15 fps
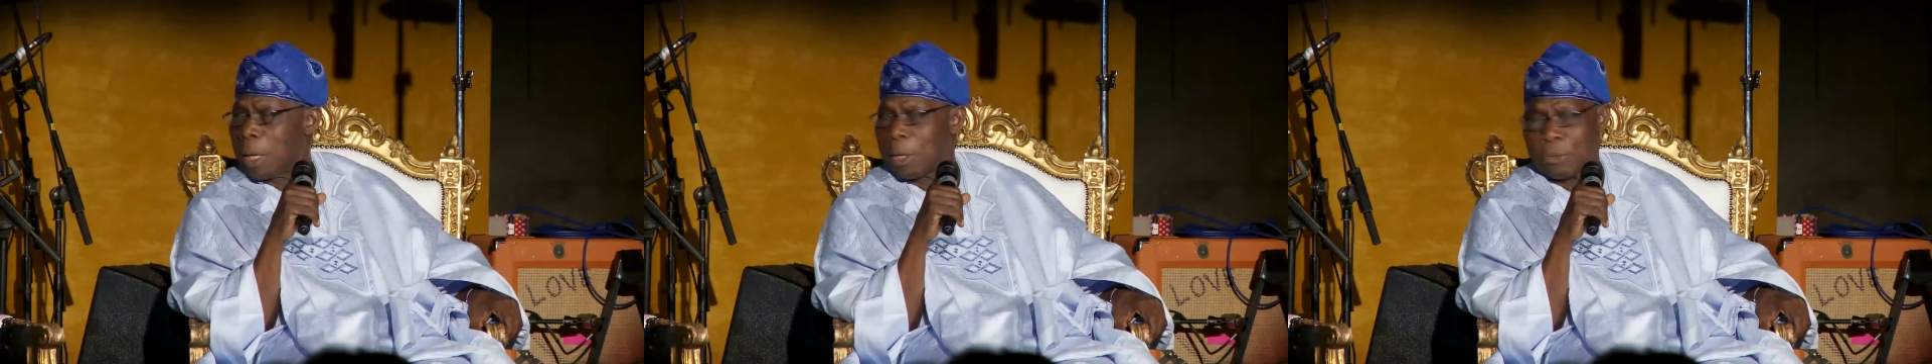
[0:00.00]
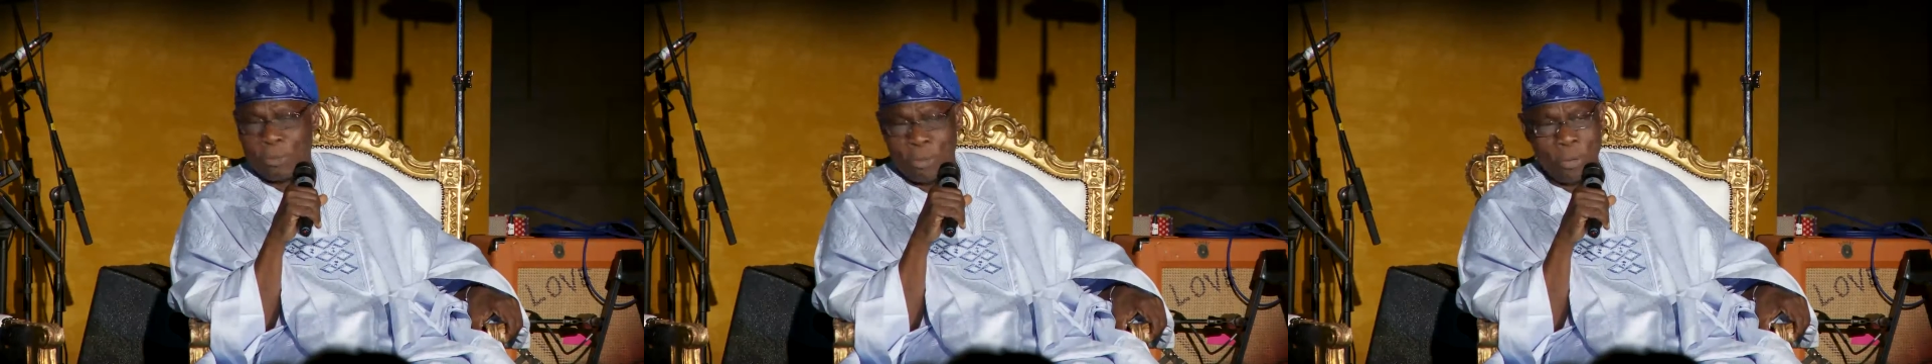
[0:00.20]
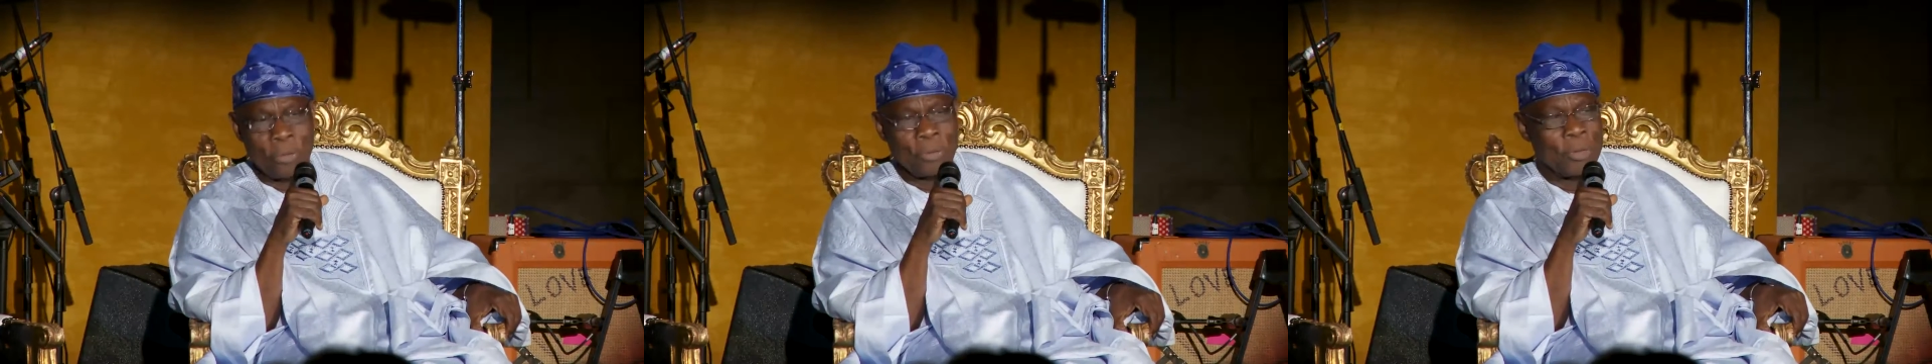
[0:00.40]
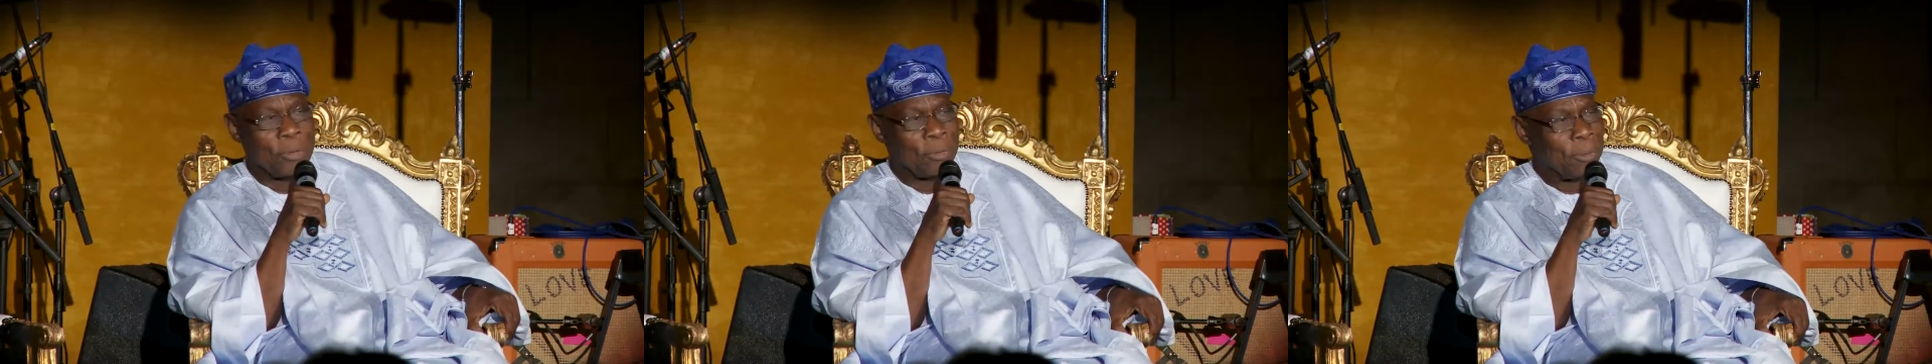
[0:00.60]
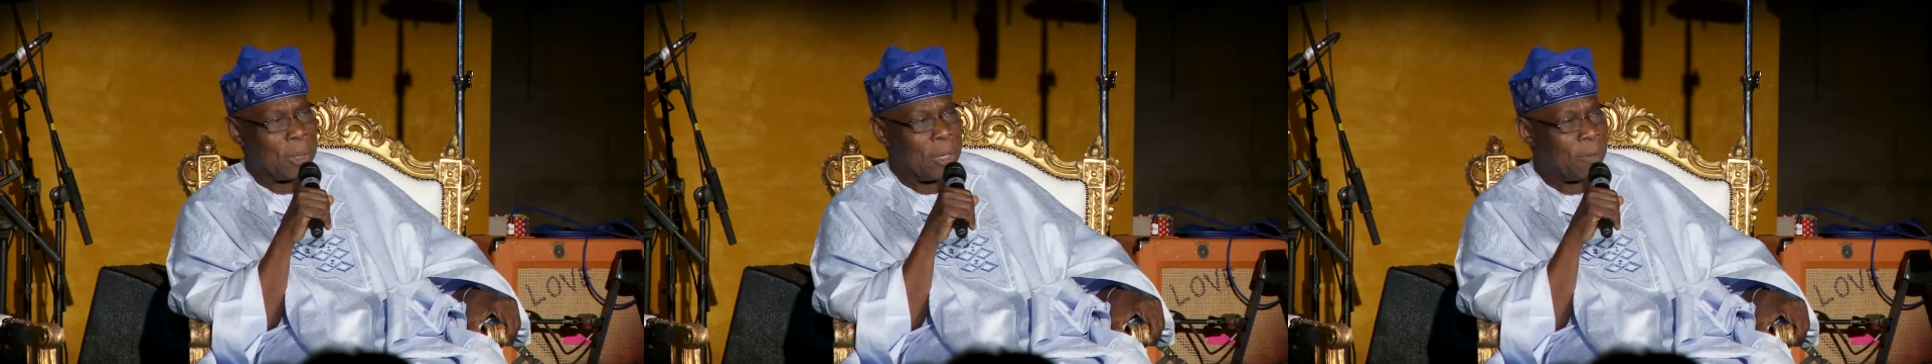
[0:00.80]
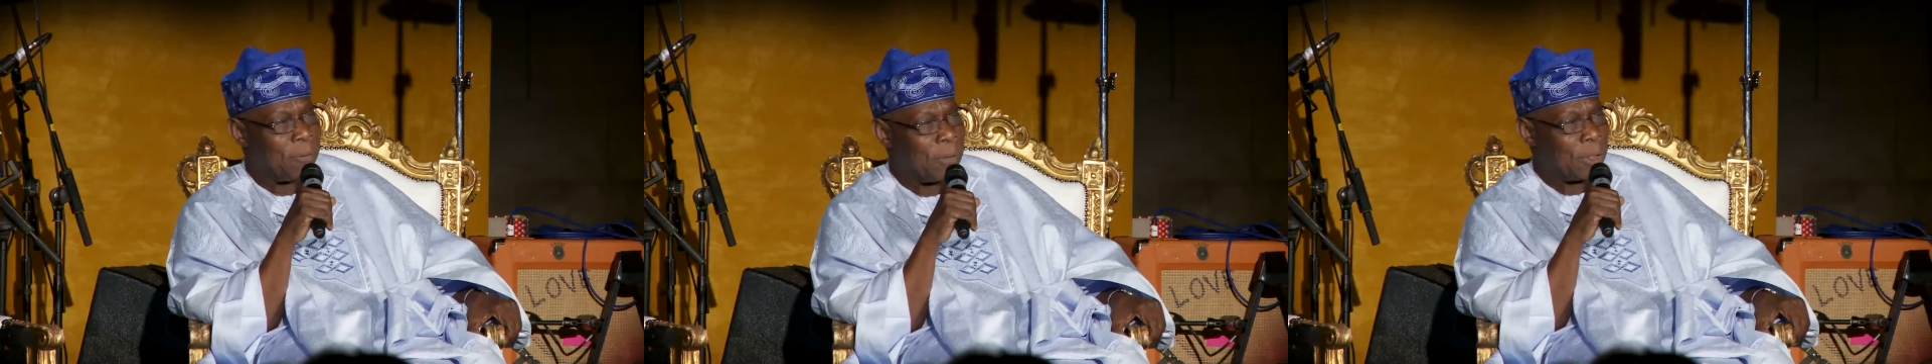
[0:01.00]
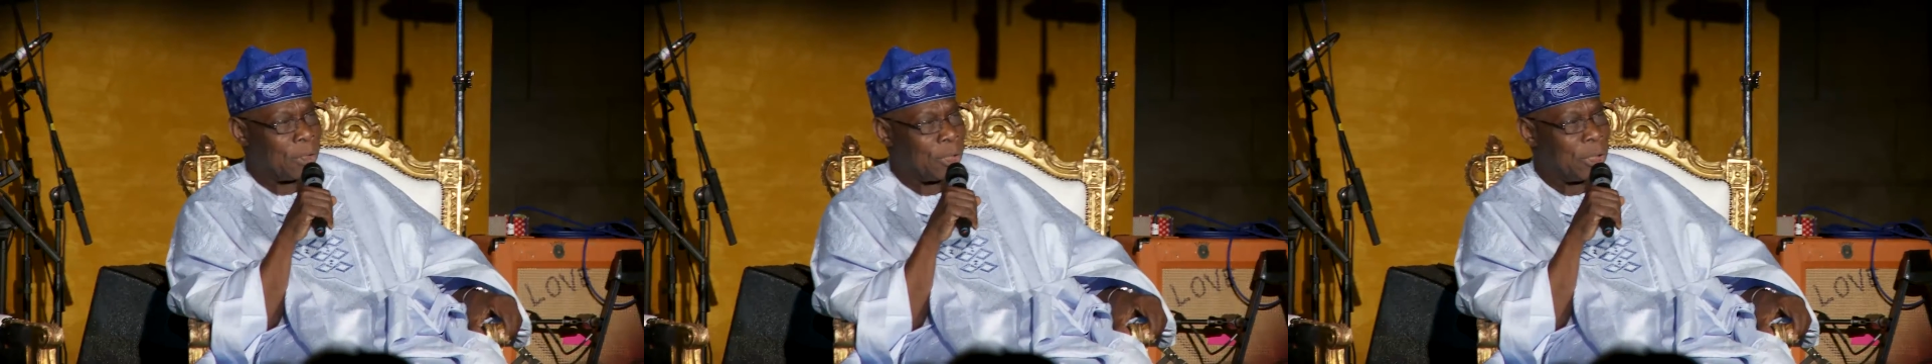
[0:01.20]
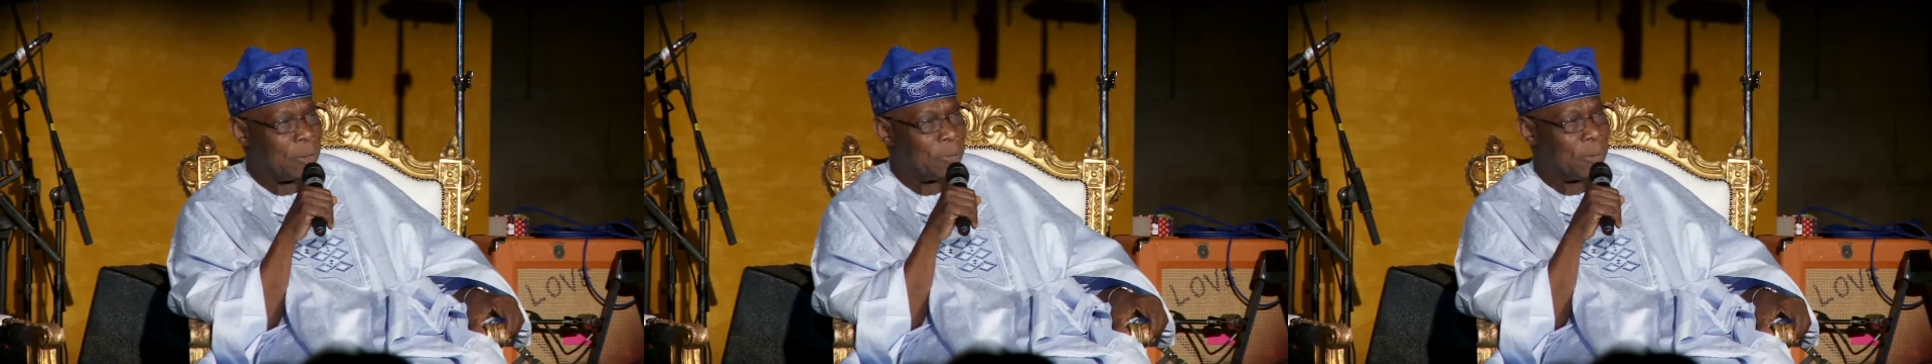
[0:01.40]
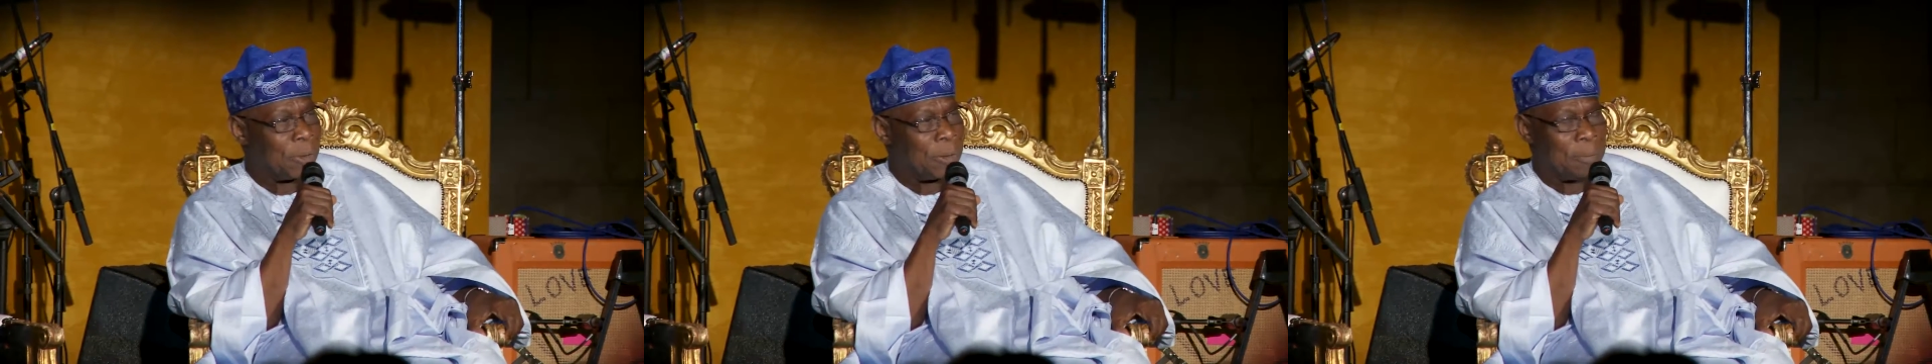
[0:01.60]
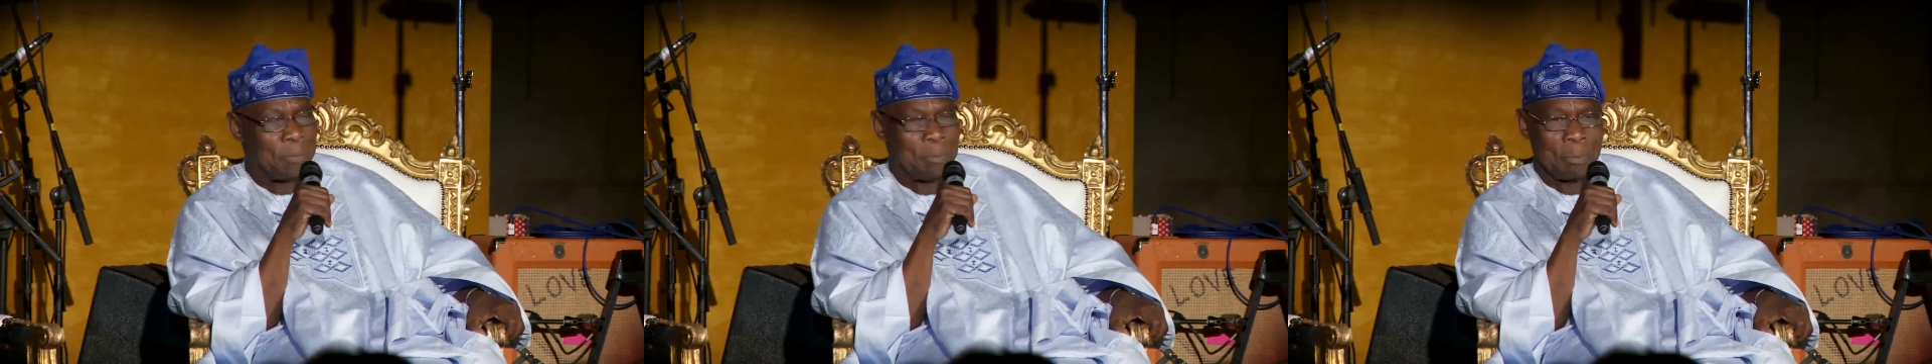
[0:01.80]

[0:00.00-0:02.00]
success we have achieved.